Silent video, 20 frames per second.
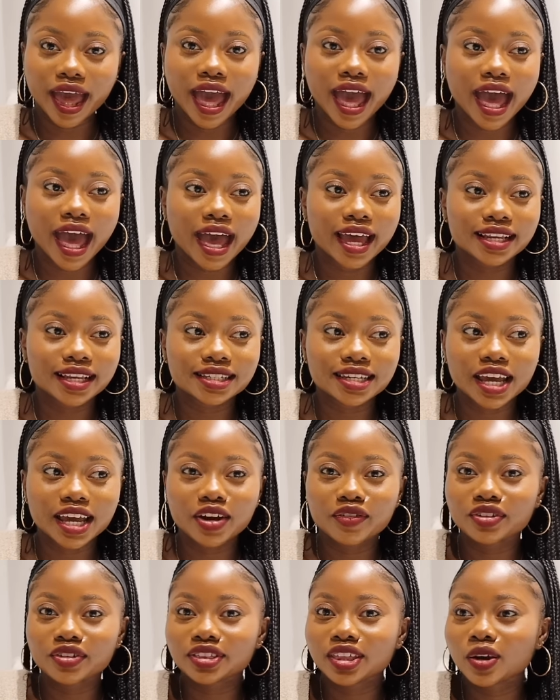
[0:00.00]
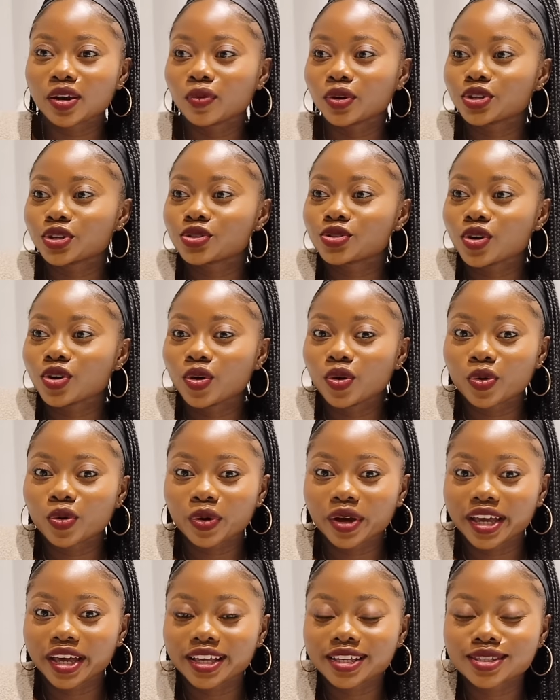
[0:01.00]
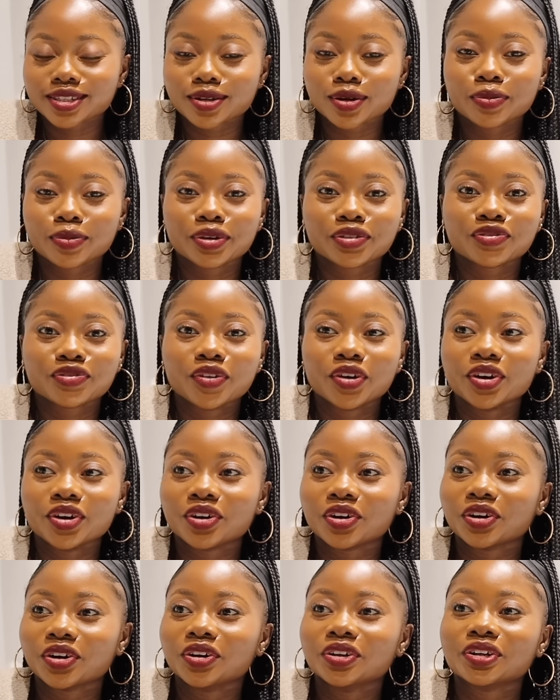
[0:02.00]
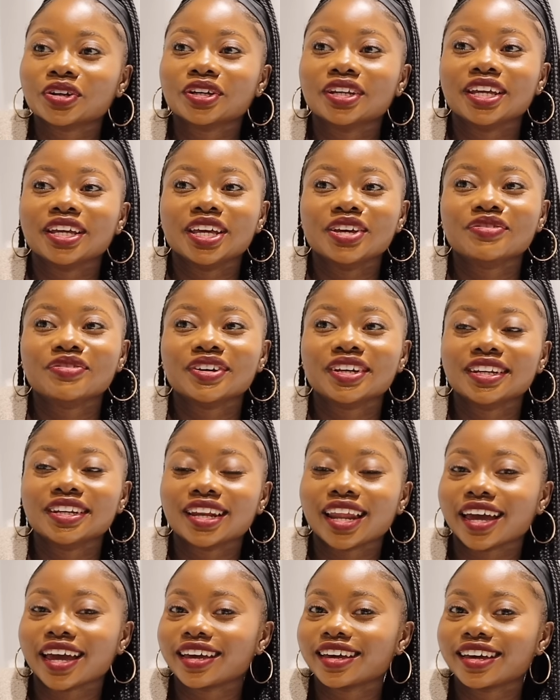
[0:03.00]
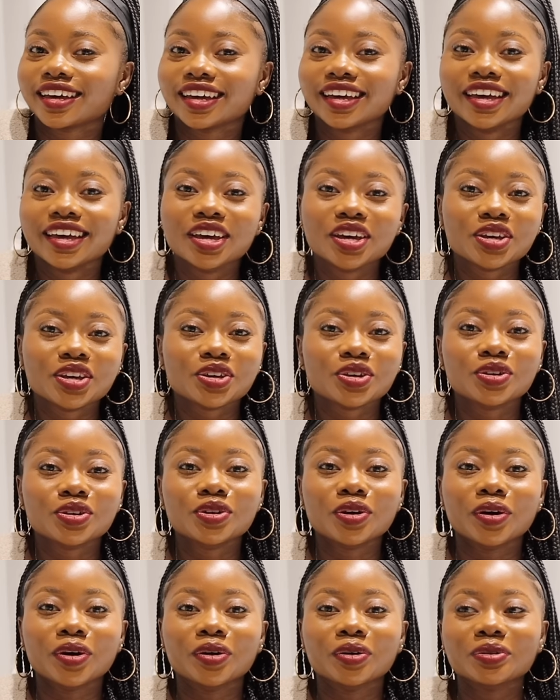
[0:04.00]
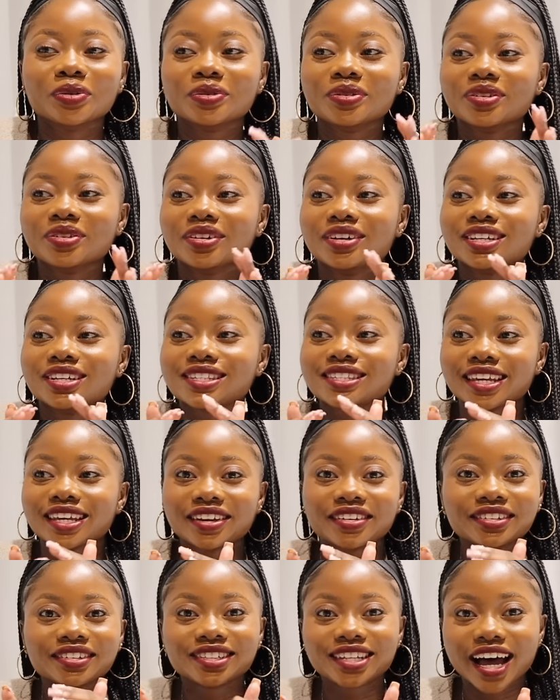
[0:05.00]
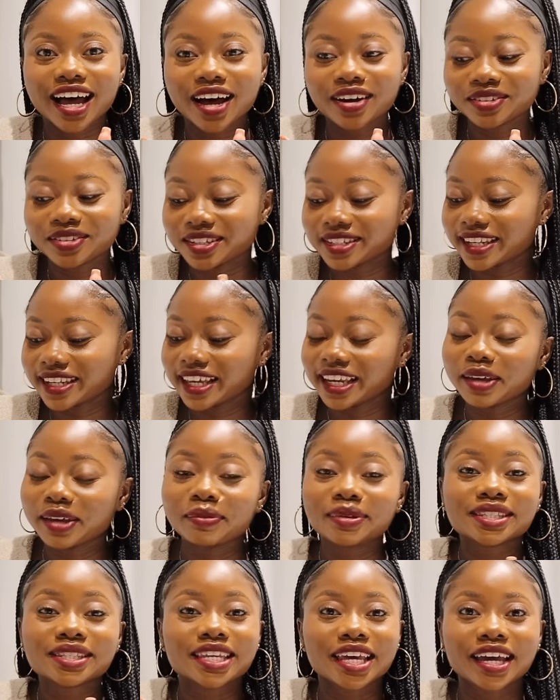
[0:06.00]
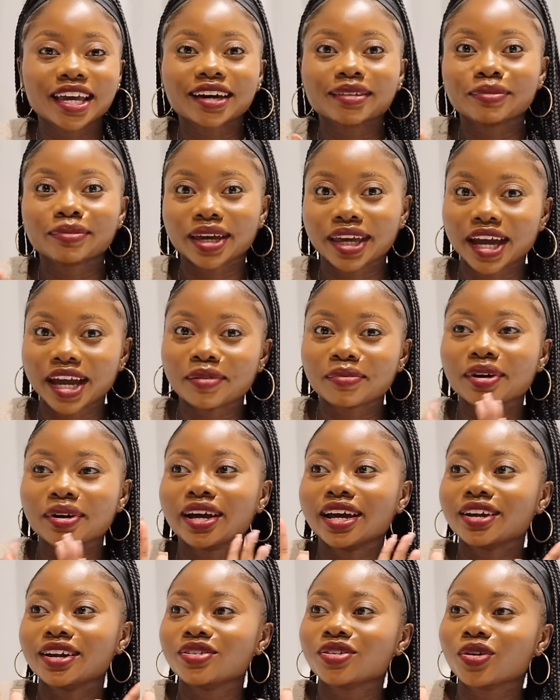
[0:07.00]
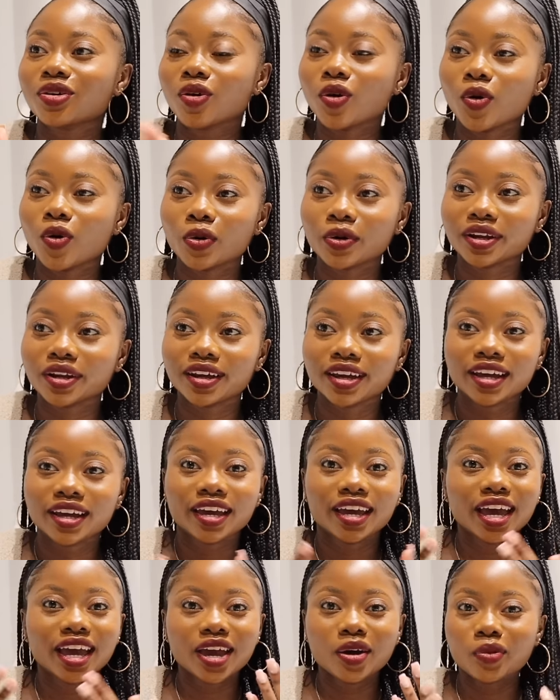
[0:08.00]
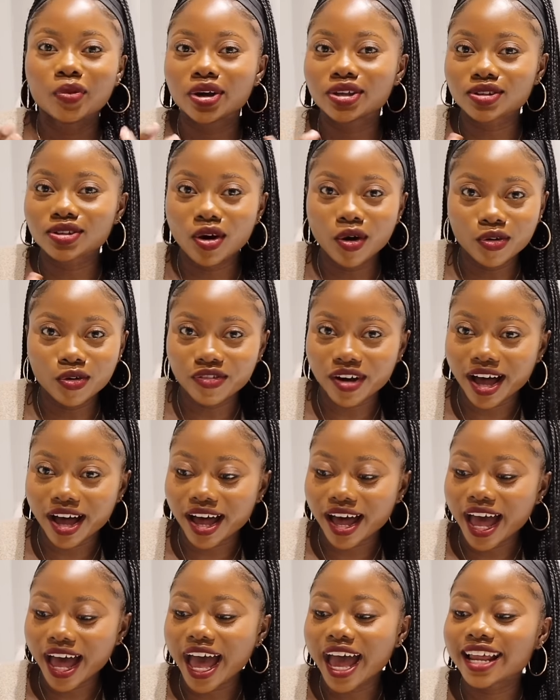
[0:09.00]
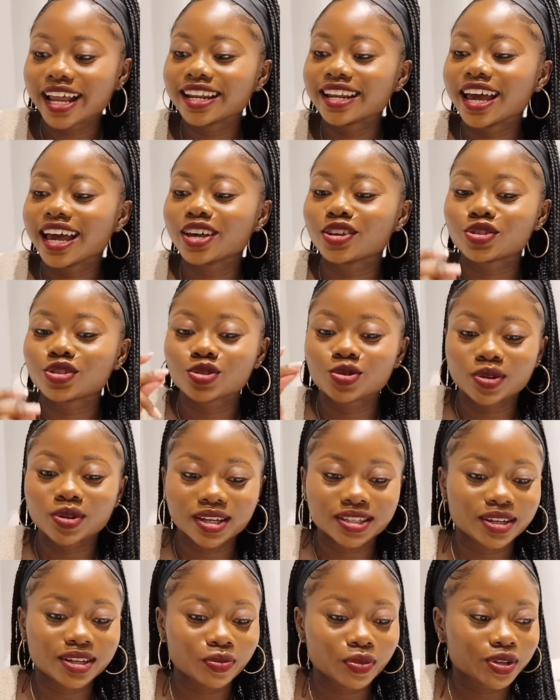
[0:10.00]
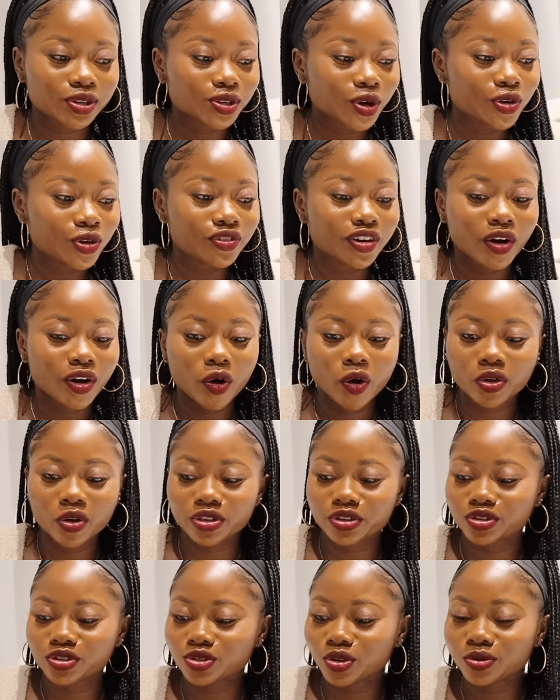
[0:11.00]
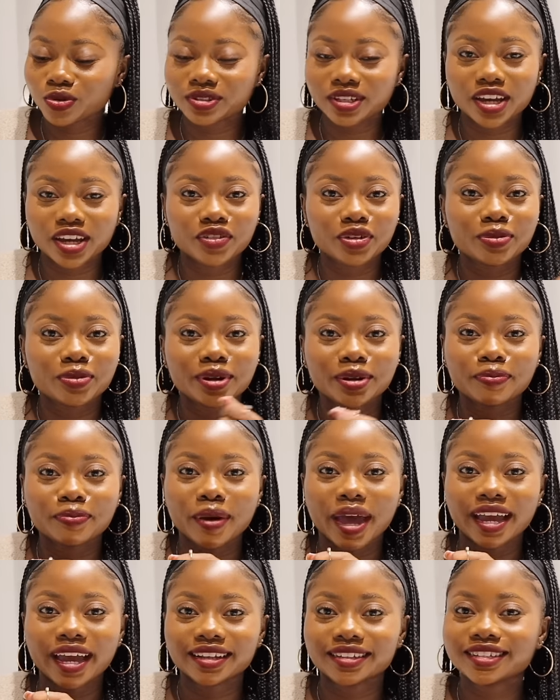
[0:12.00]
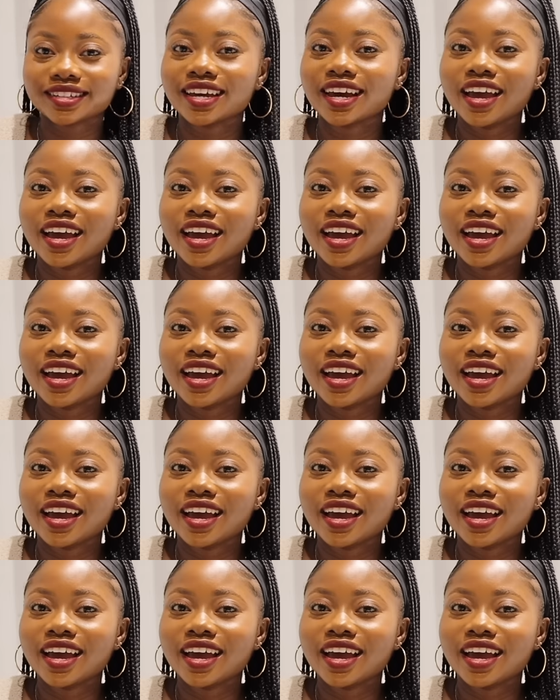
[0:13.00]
and everything was so quick. So before your girl could even, like, you know, settle down to say, let me take out my camera and record, it was over. And as soon as it was over, all the stalls, everybody packed,